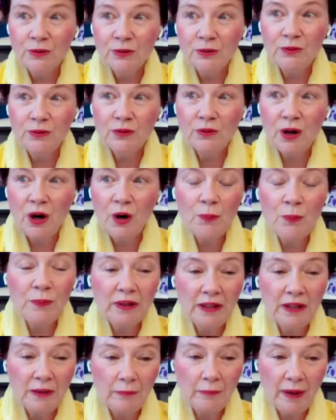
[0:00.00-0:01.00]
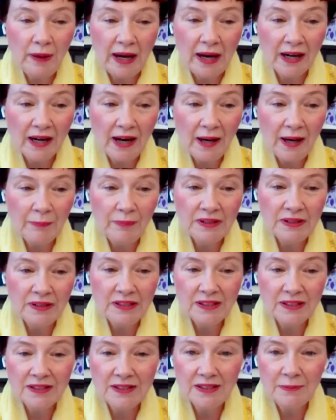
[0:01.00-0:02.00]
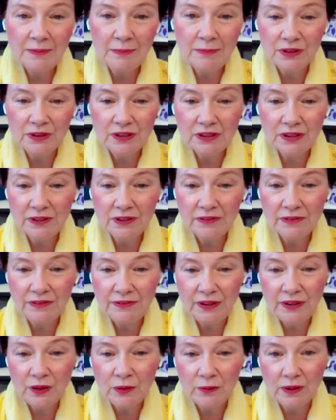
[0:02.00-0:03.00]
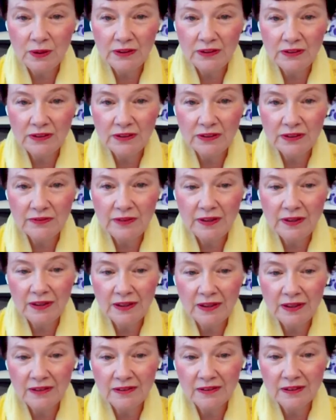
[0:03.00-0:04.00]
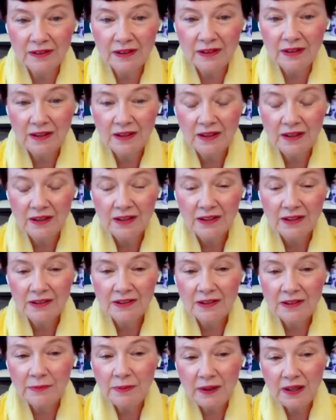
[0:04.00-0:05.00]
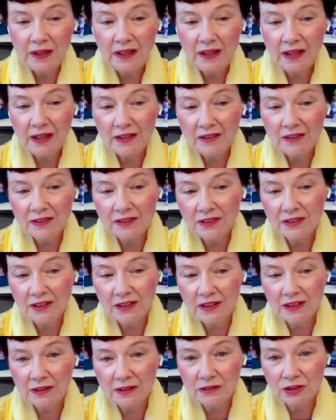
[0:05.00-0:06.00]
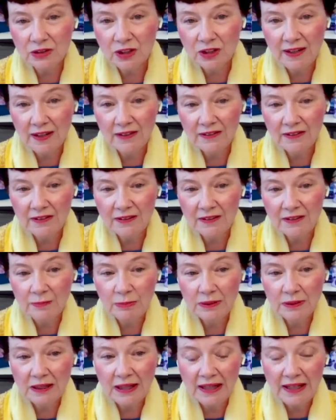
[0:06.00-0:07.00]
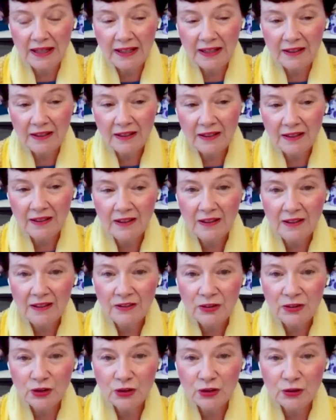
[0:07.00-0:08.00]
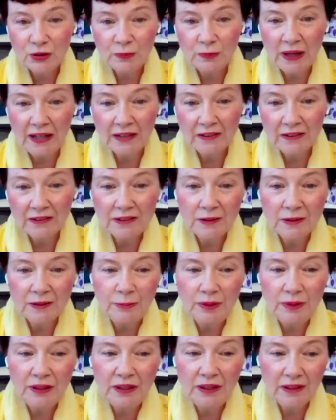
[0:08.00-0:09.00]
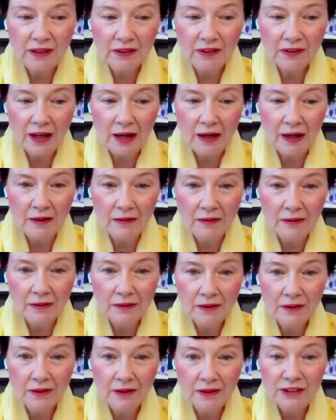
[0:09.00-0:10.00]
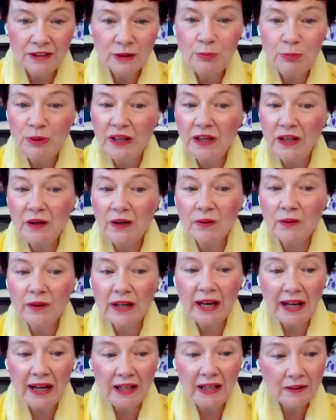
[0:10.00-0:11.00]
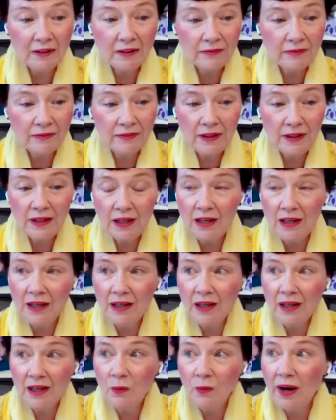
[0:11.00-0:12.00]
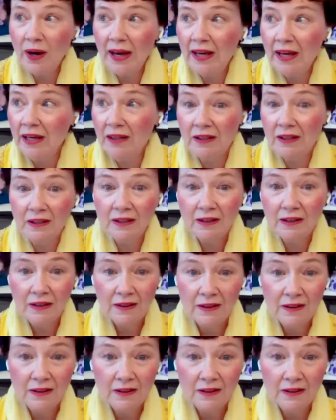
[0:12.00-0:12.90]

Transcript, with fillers: To open it back up is as simple as to feel one's feelings to be as the little child, to play, to smile, to be here now, to be creative in any way,